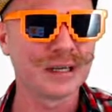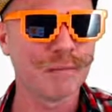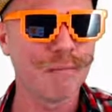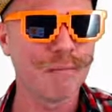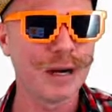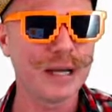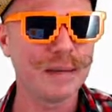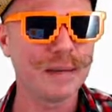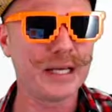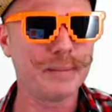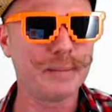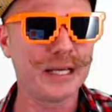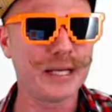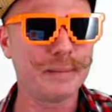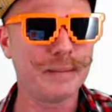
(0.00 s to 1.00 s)
Blibbity,
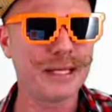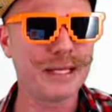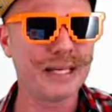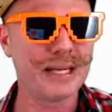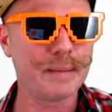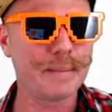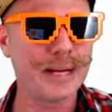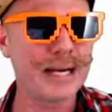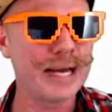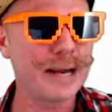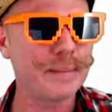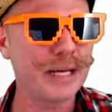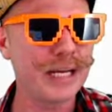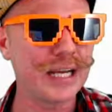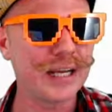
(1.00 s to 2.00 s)
blibbity,
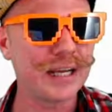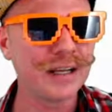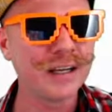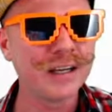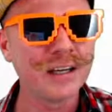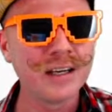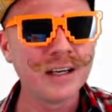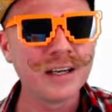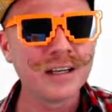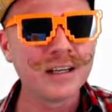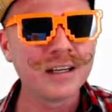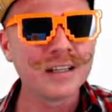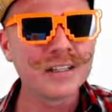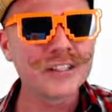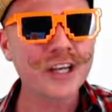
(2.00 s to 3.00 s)
blibbity.
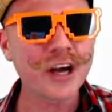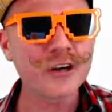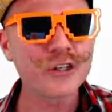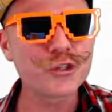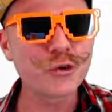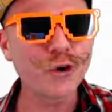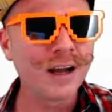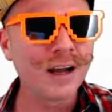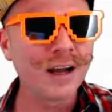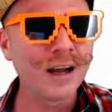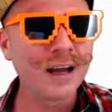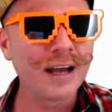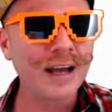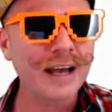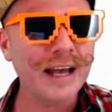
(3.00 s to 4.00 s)
So draw,
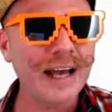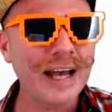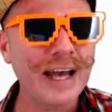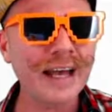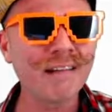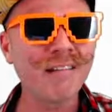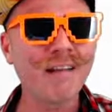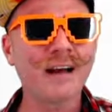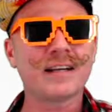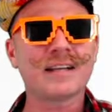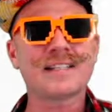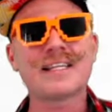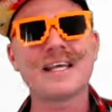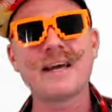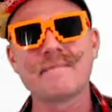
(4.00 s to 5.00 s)
and like I
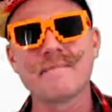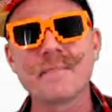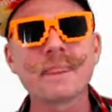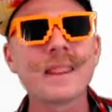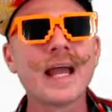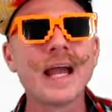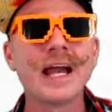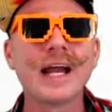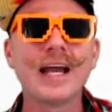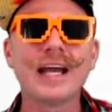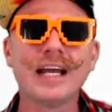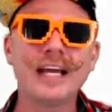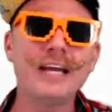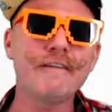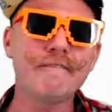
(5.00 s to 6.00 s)
said,
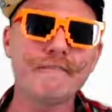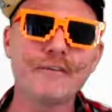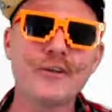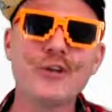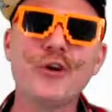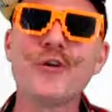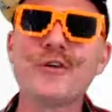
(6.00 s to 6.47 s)
if you